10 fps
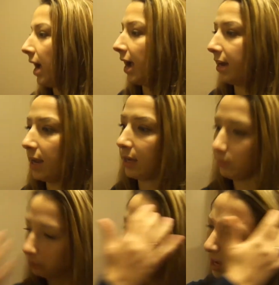at night,
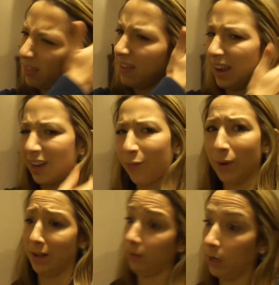I think.
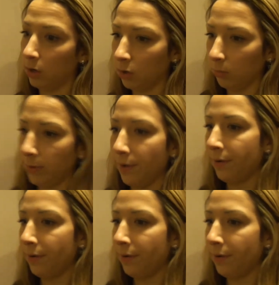Well, I hope.